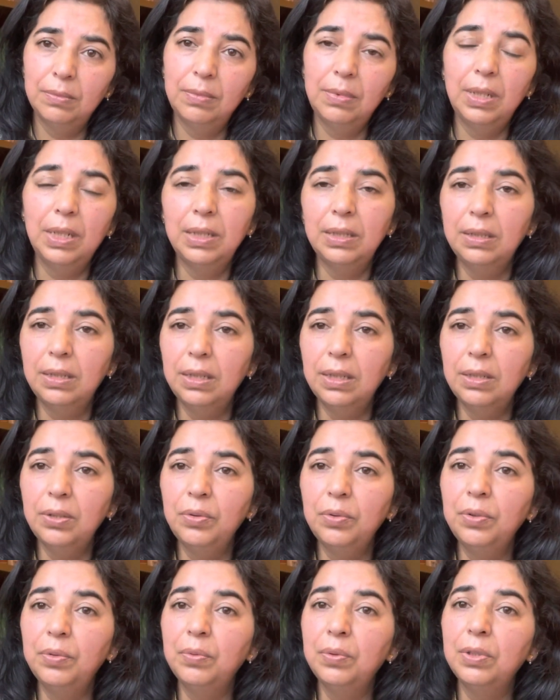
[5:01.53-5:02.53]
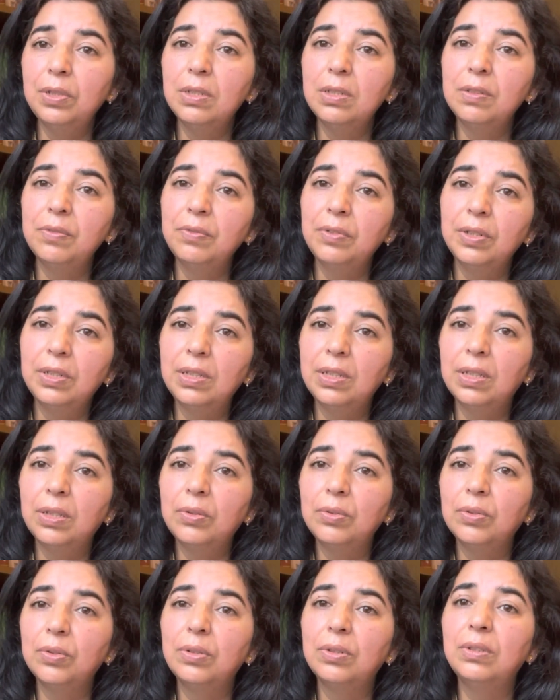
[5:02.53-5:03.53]
Let the universe figure out
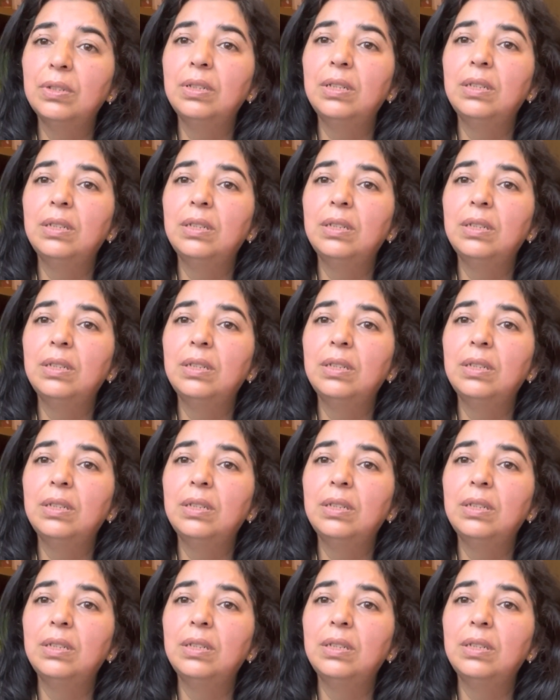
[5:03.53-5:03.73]
all the